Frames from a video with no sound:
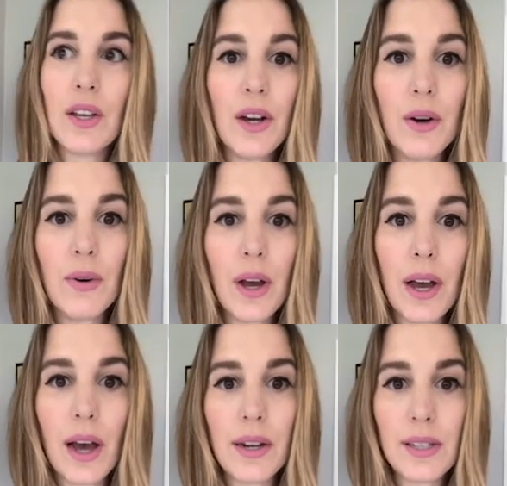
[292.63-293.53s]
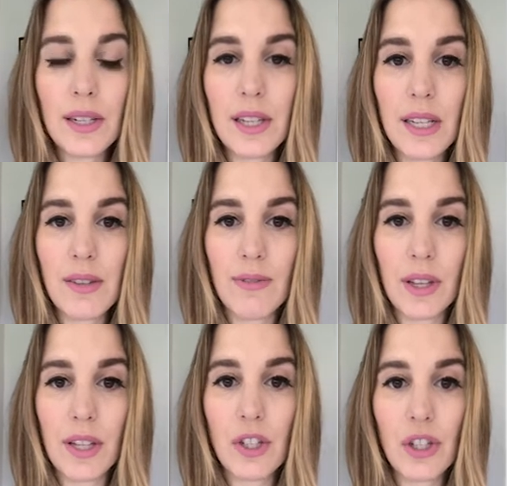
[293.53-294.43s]
You know, honestly, it takes a
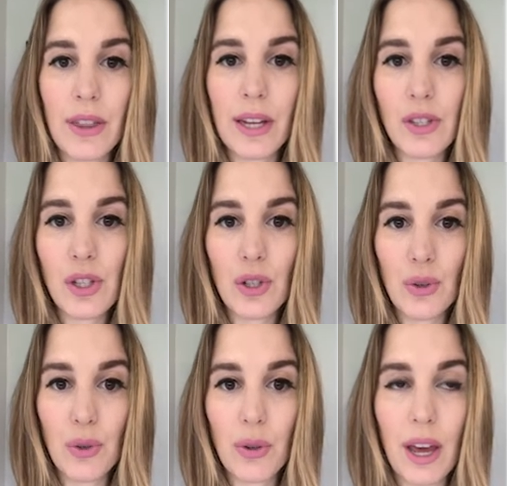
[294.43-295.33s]
village, and that's the truth.